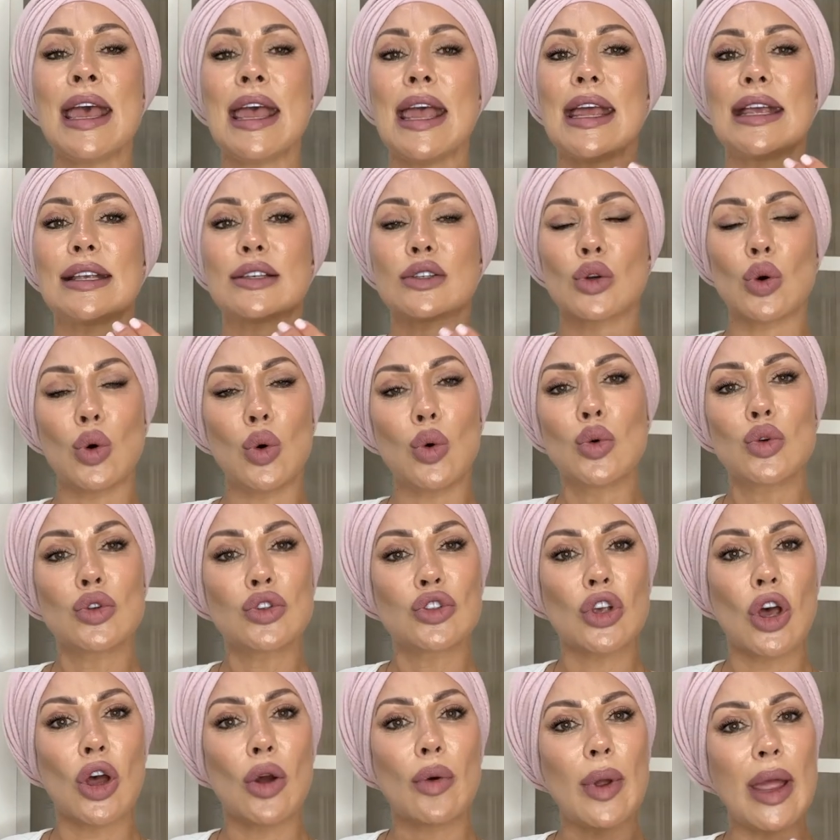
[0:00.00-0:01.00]
It's
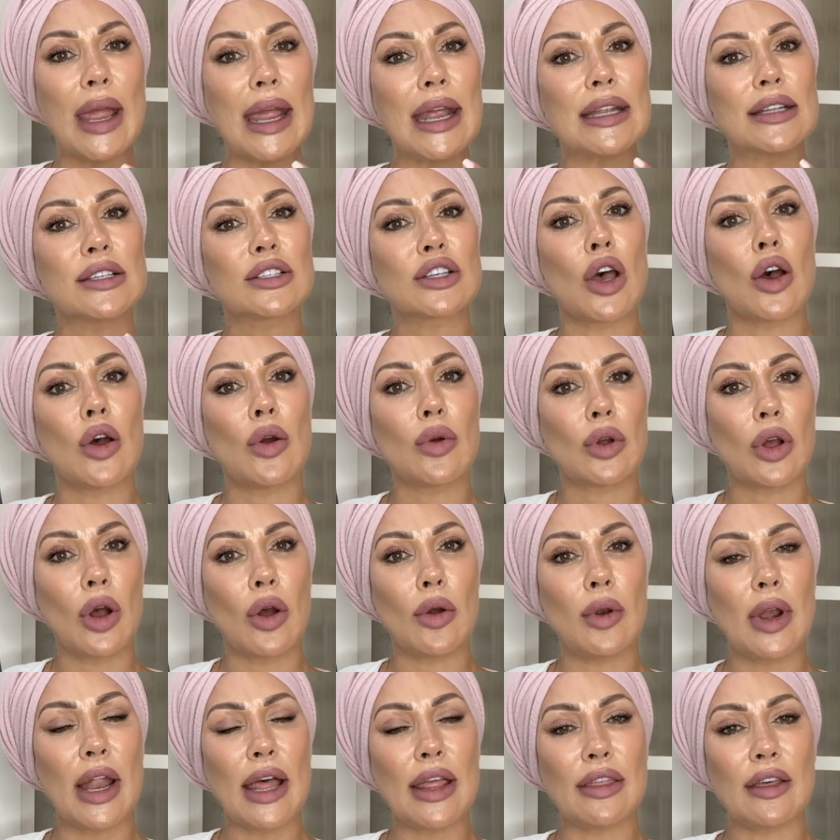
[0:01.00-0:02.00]
also in Togo
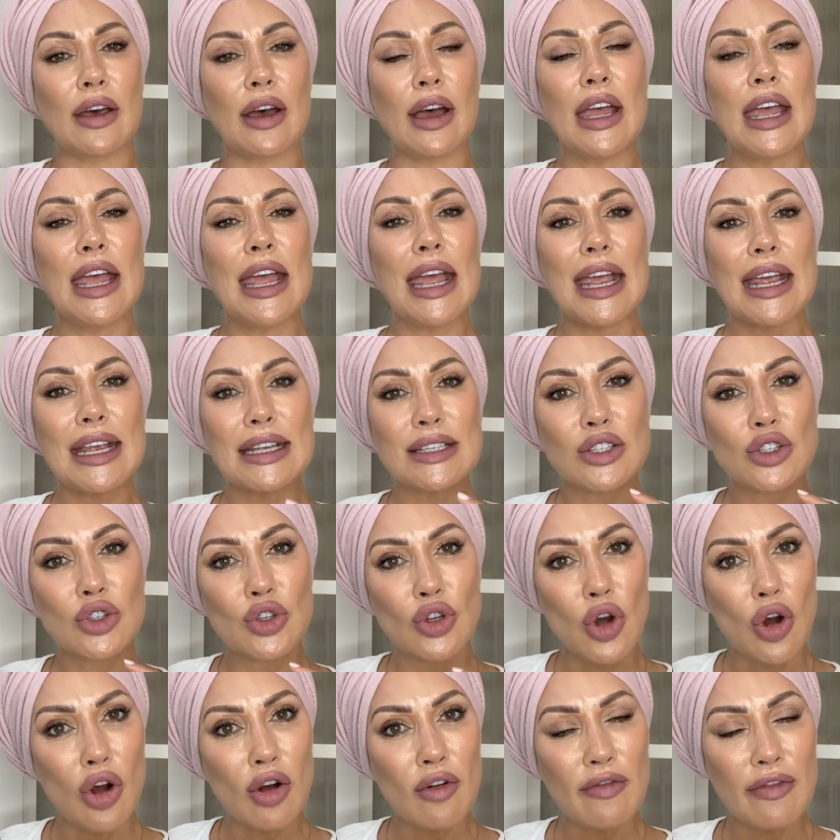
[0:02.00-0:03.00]
leather. It's
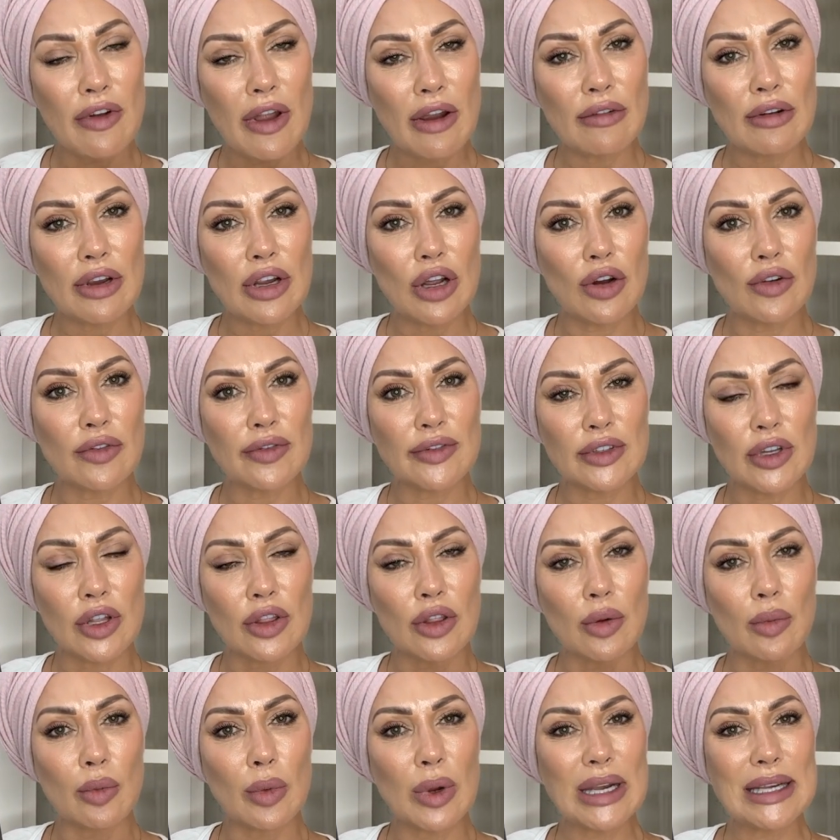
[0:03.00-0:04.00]
not very often
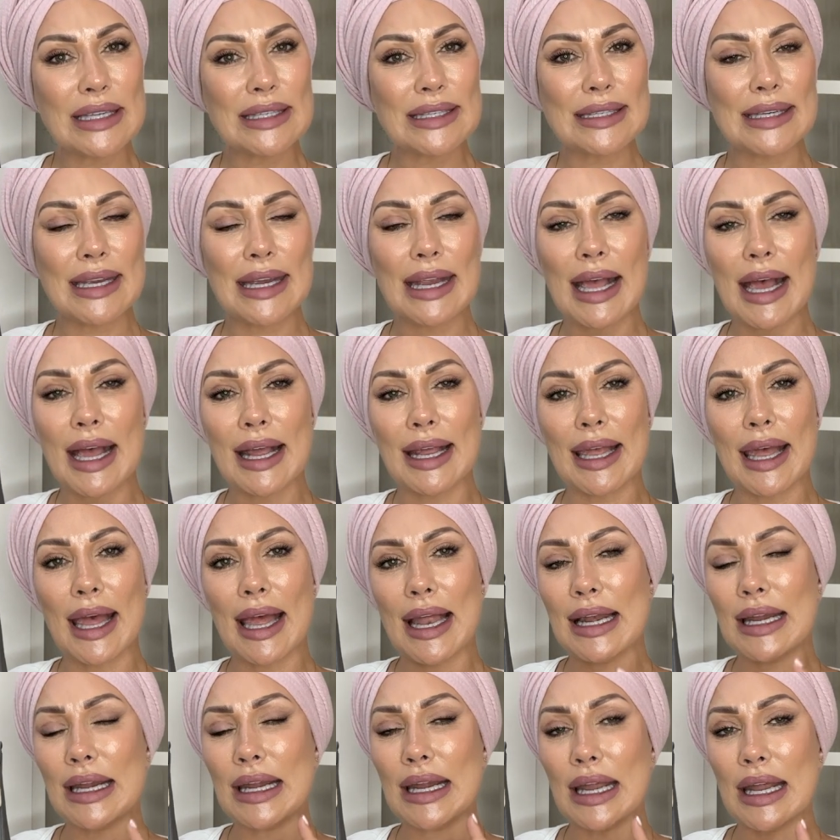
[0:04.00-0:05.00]
that we see a
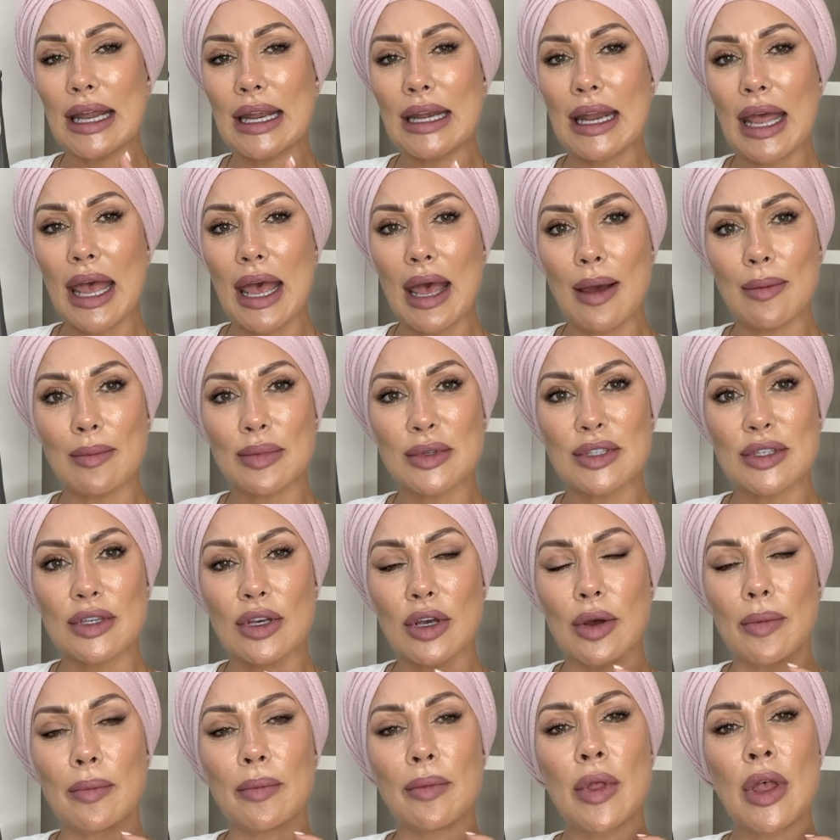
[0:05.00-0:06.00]
Kelly in
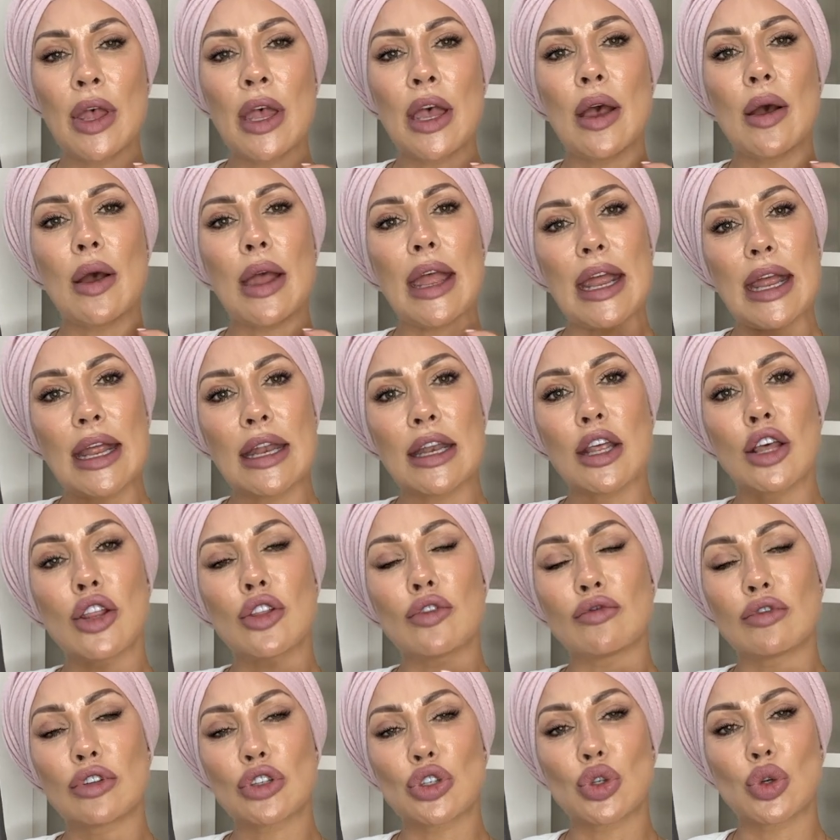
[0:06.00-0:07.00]
Epsom in
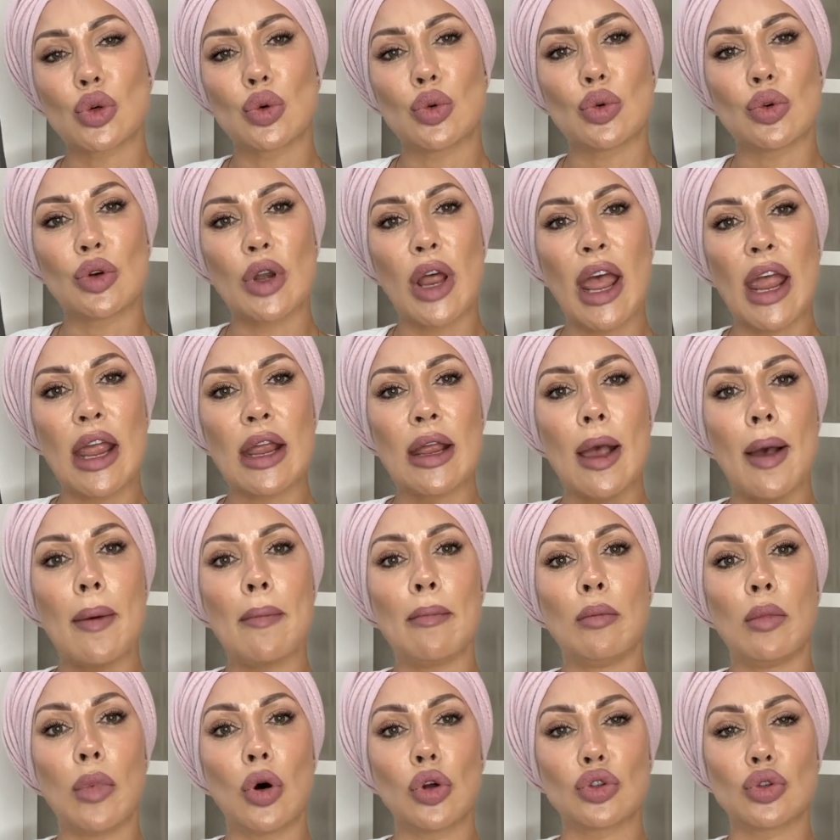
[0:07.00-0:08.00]
the Retourne
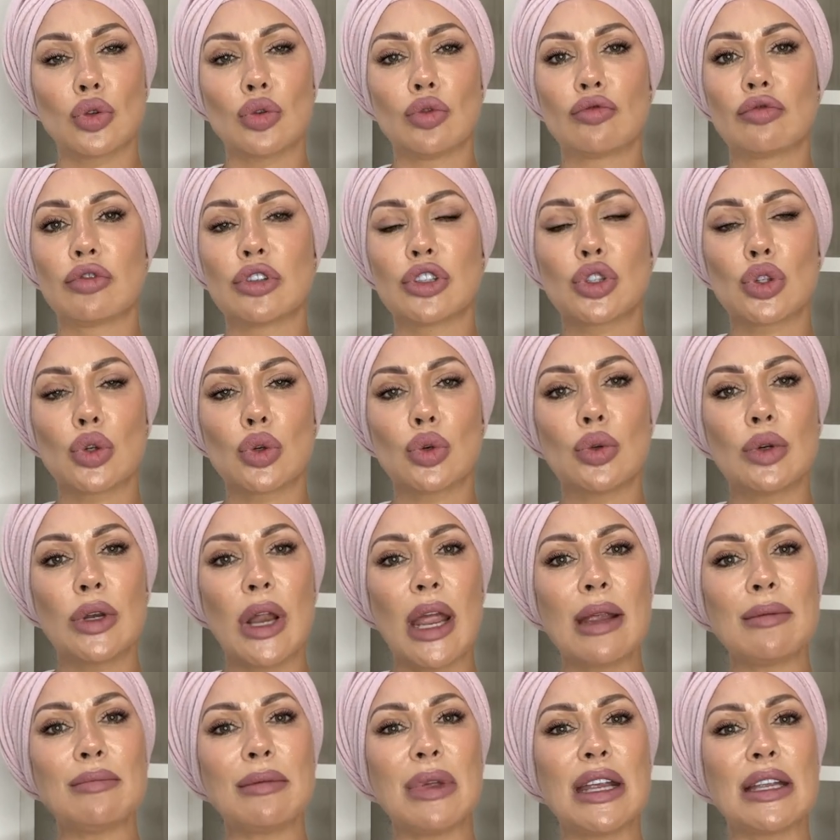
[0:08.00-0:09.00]
model.
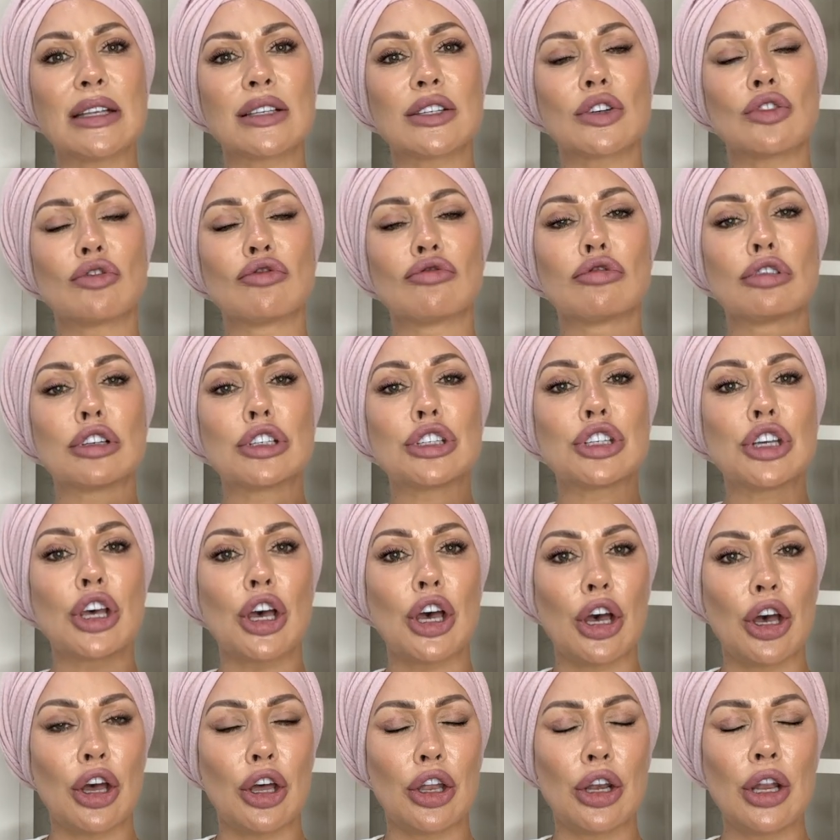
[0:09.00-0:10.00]
Retourne means
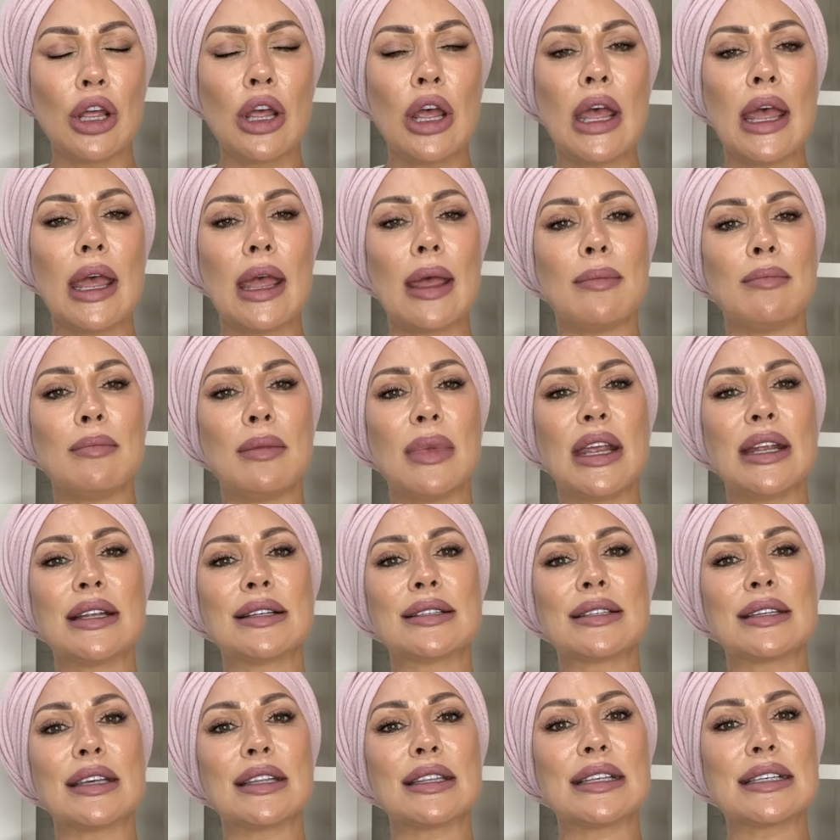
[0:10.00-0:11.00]
return. It
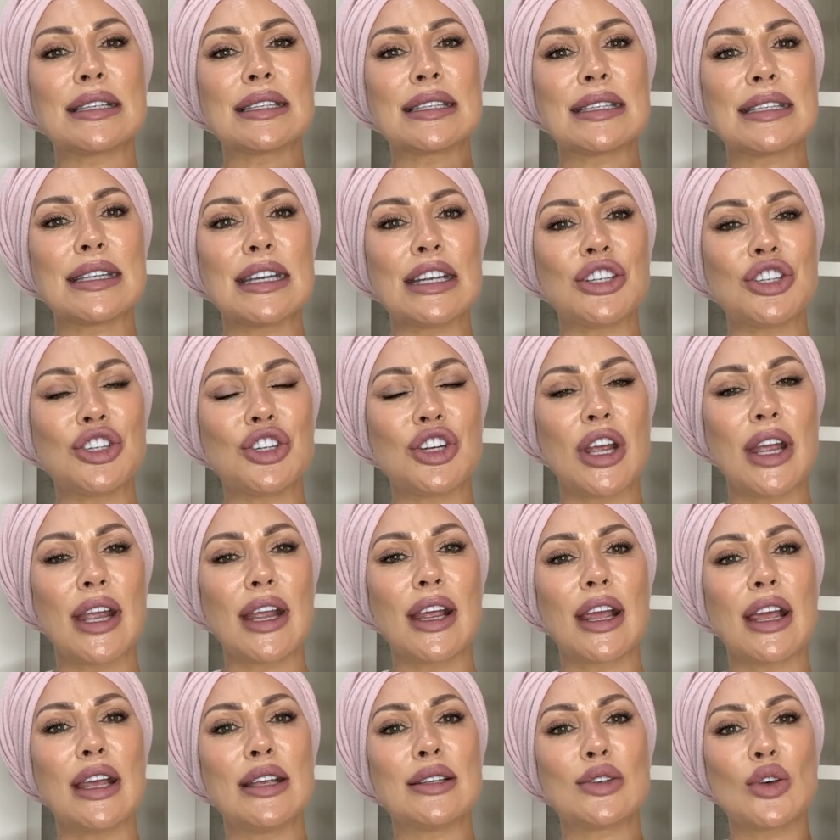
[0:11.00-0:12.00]
means that the
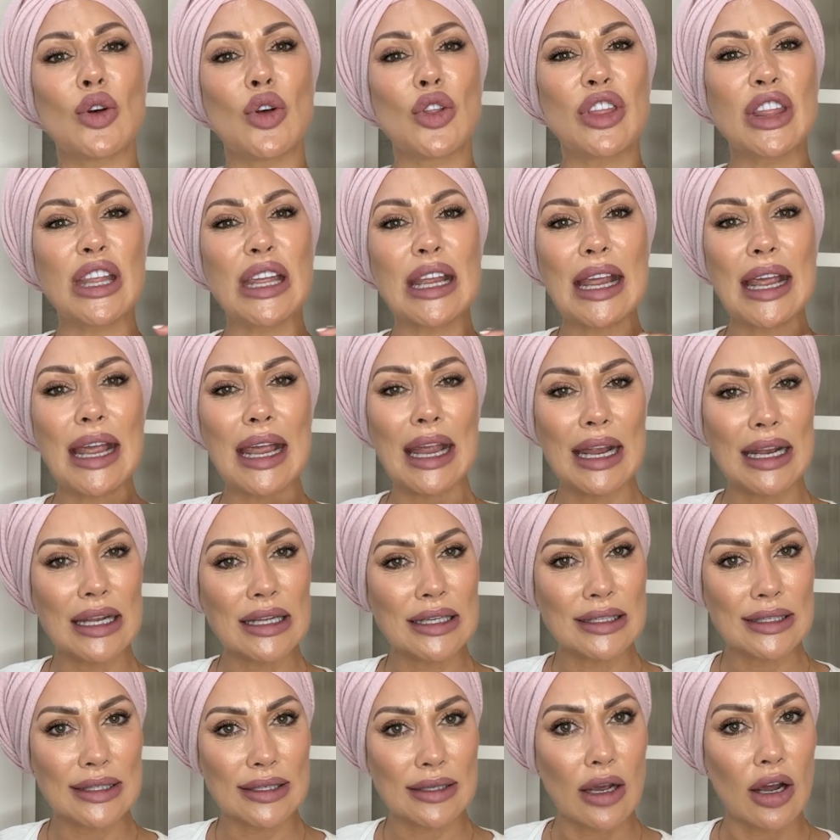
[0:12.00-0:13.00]
stitching is on the
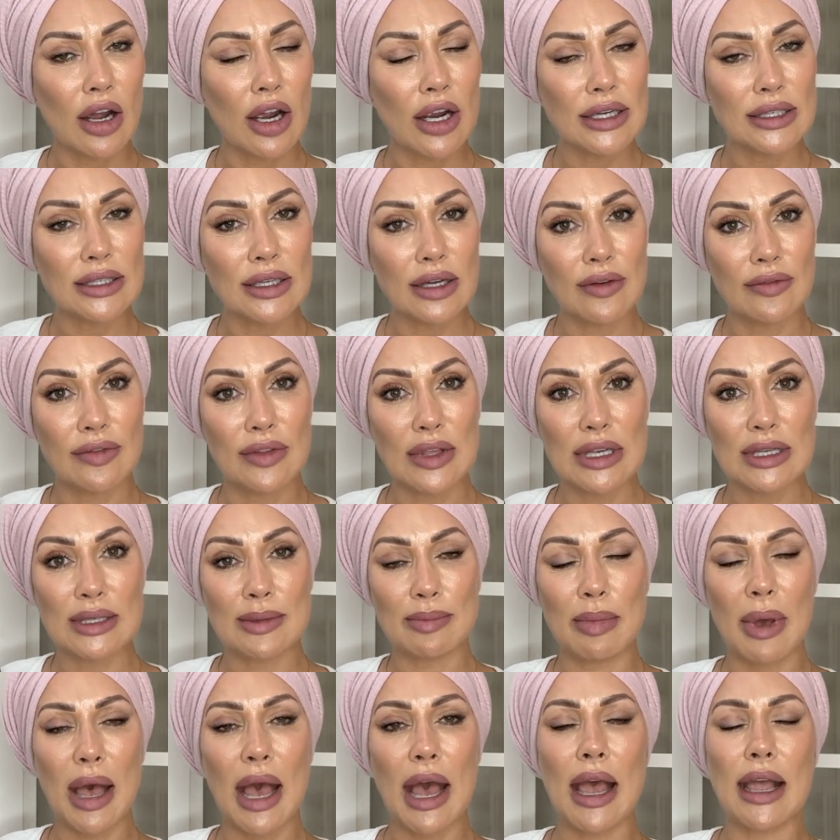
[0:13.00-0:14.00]
inside of this
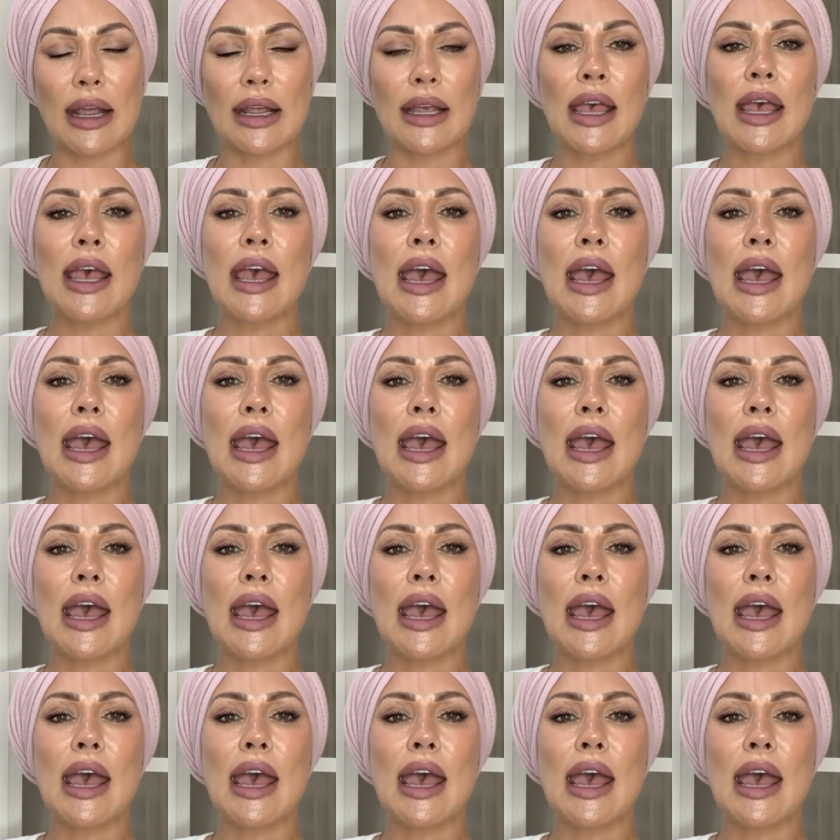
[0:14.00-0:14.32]
bag,